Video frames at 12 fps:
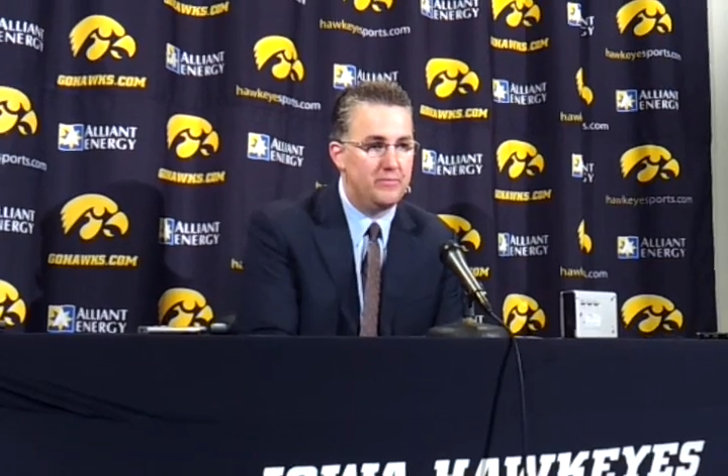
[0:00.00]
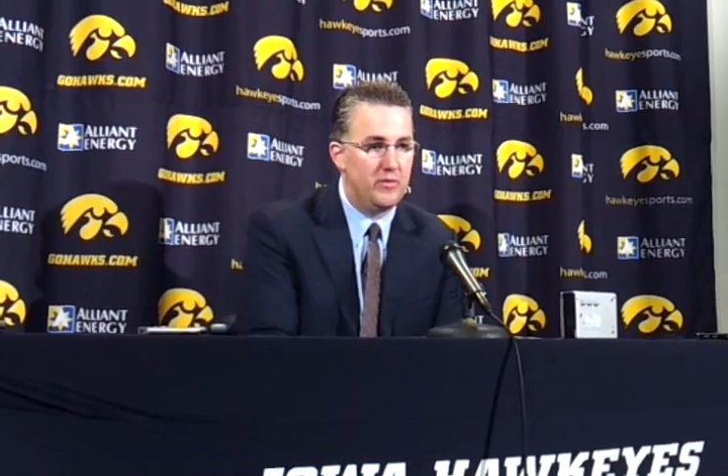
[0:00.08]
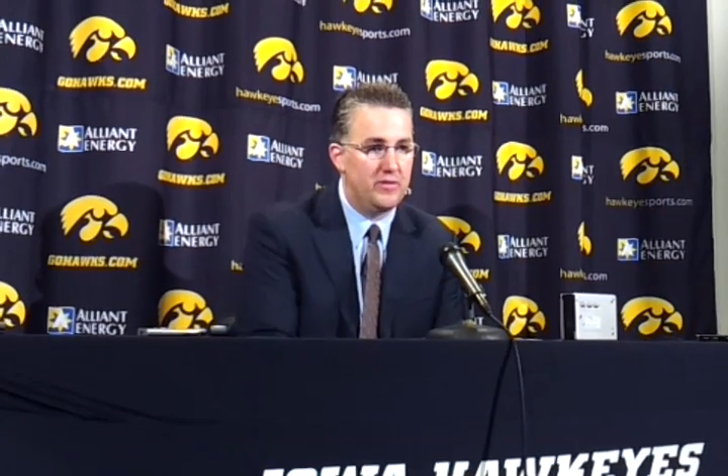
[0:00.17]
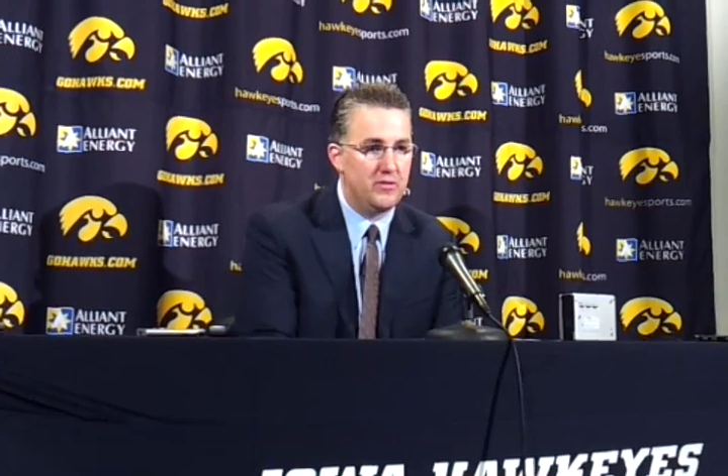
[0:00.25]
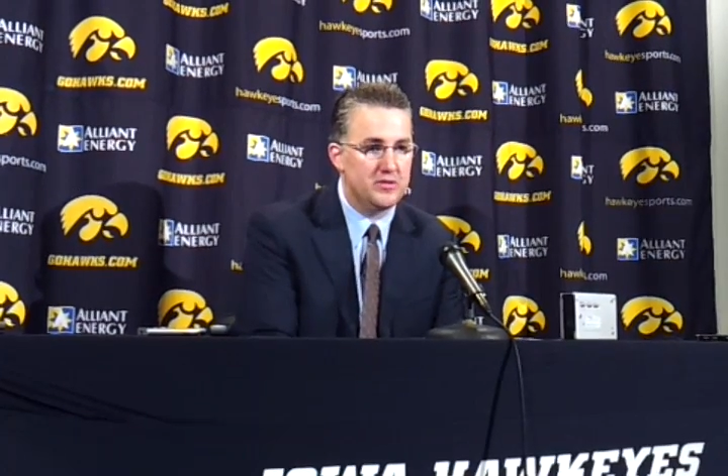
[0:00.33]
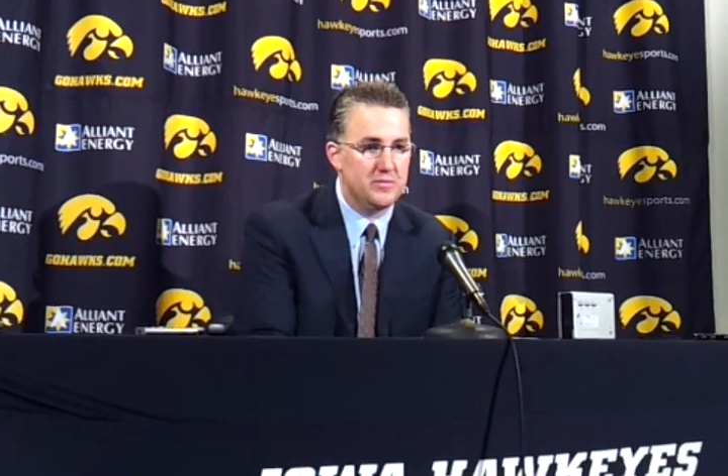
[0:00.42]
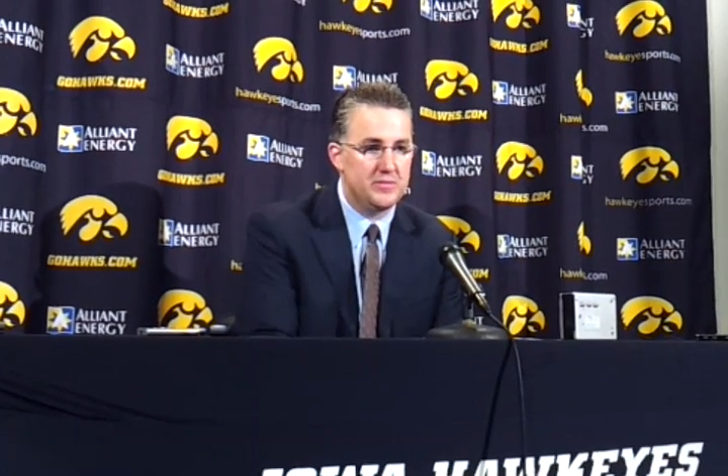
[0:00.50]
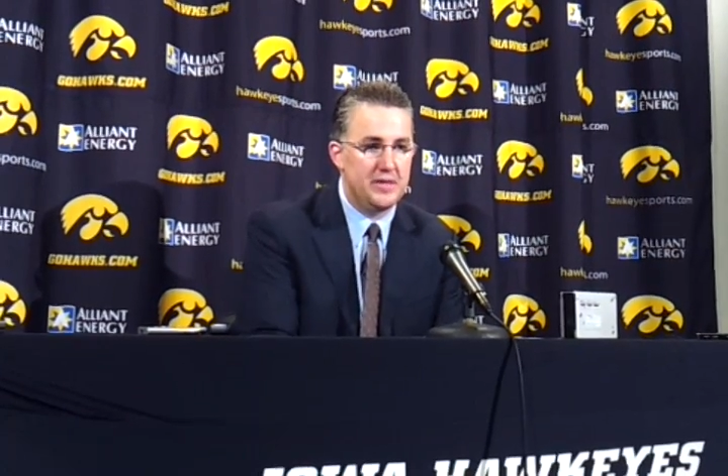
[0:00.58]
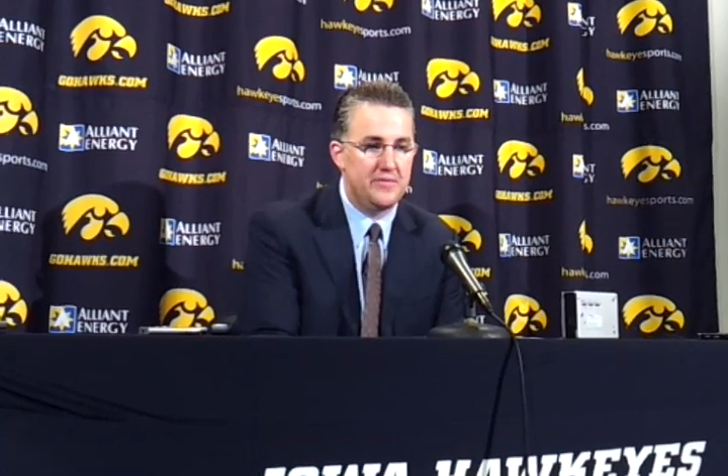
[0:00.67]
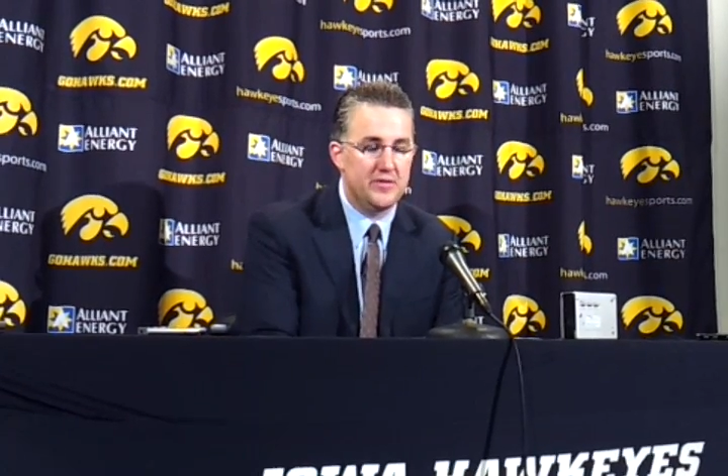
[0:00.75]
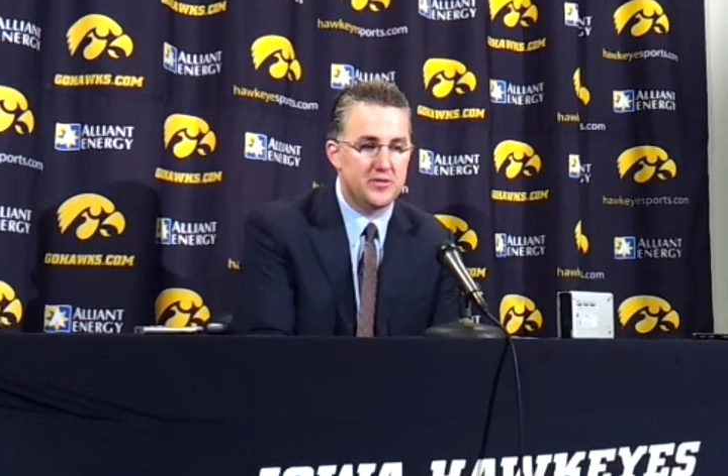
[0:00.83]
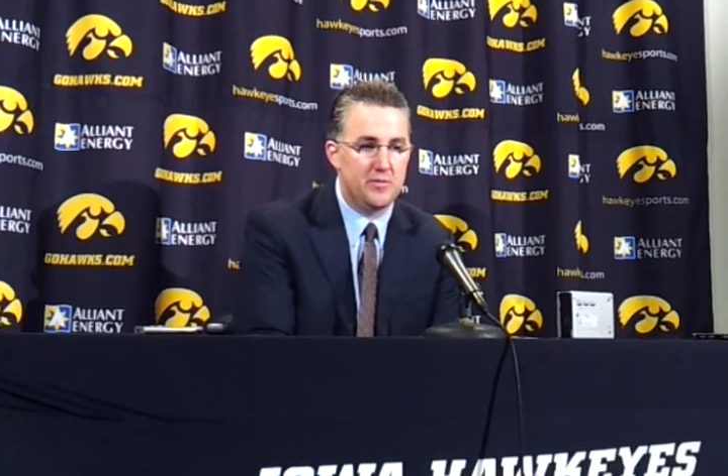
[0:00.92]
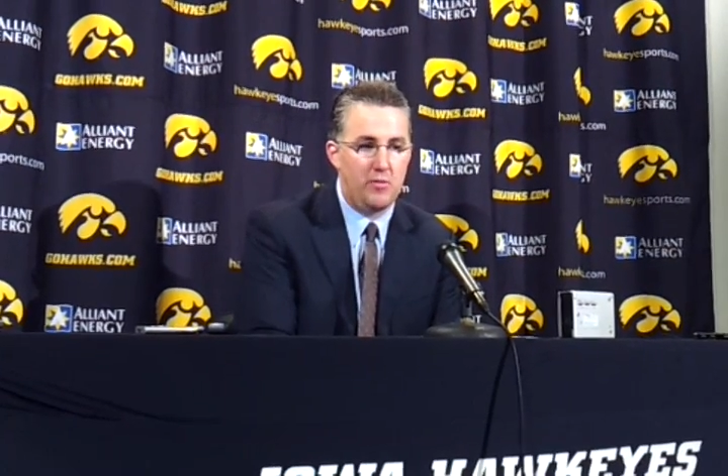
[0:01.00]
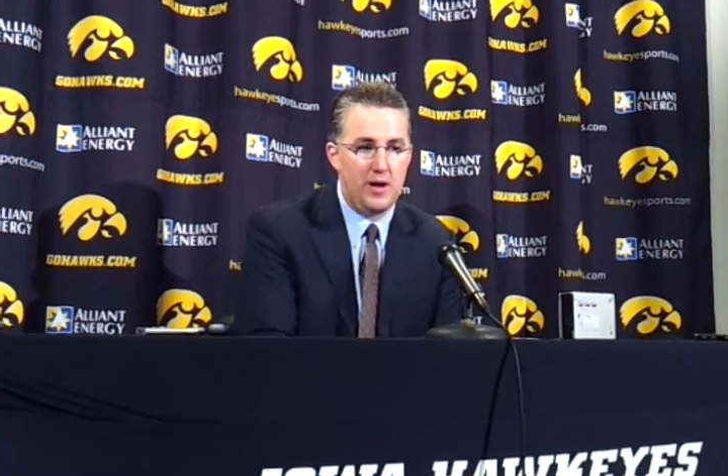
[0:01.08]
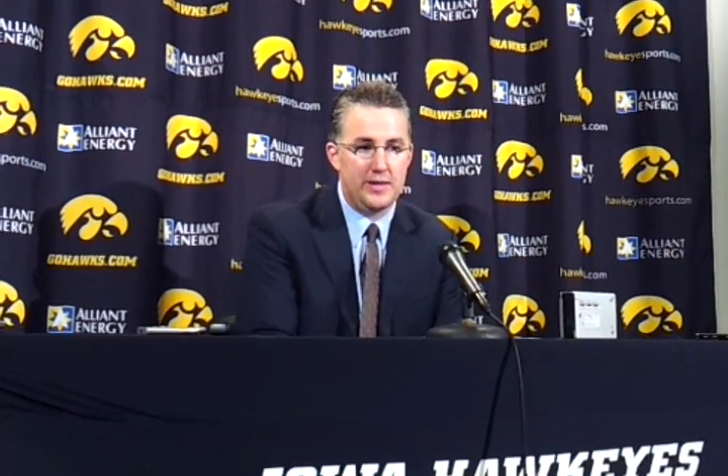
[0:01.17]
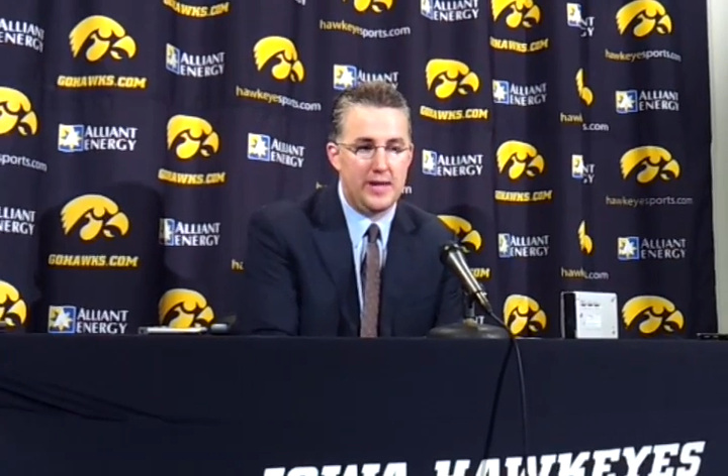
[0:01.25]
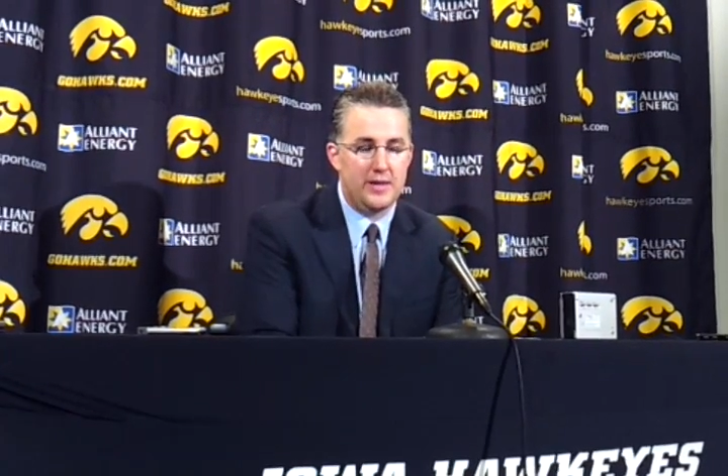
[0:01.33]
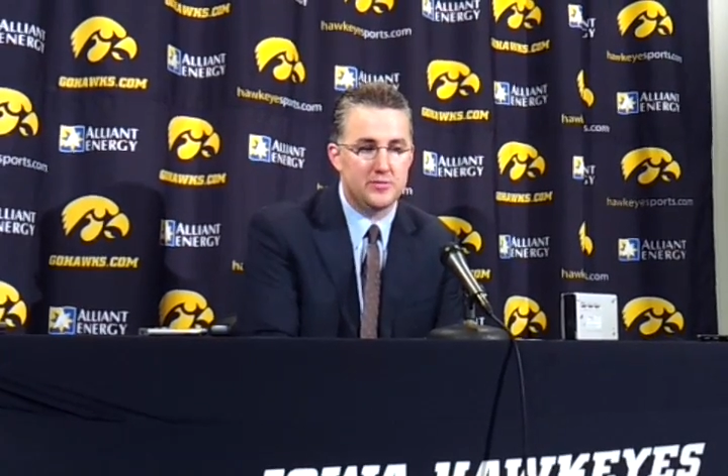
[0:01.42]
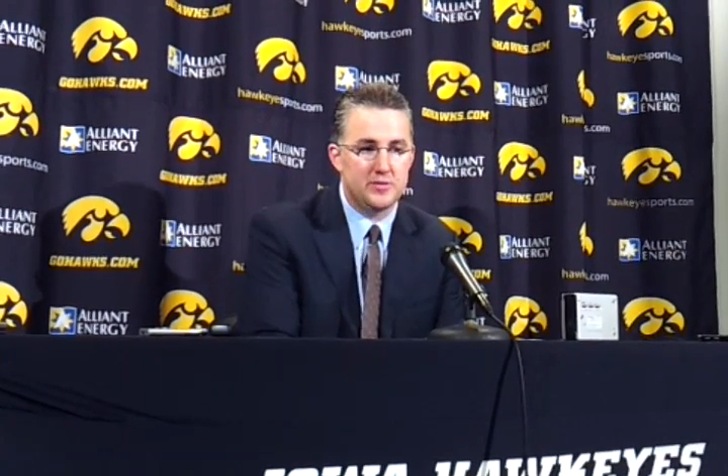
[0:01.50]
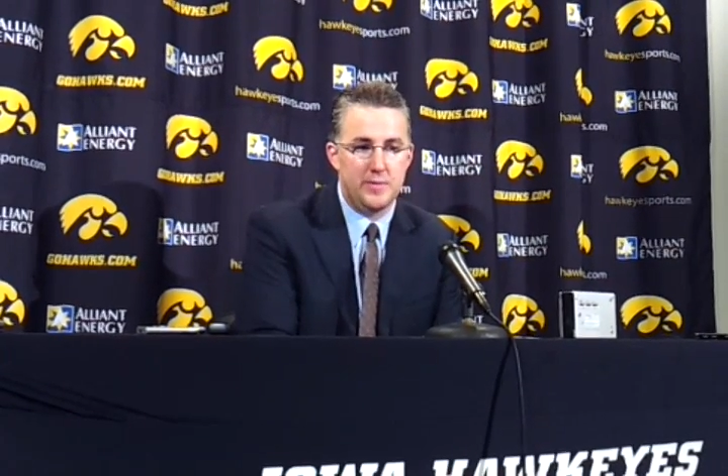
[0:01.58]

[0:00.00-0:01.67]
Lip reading: When there were some defensive breakdowns.